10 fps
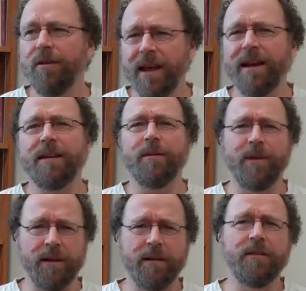you're getting to
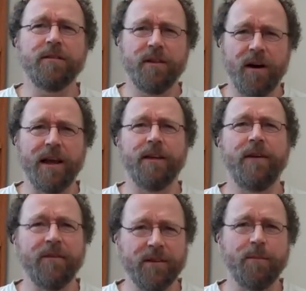be a little tired
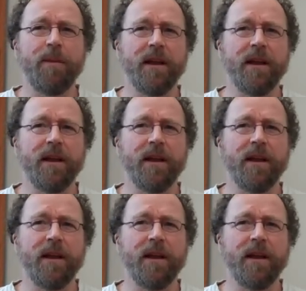of having to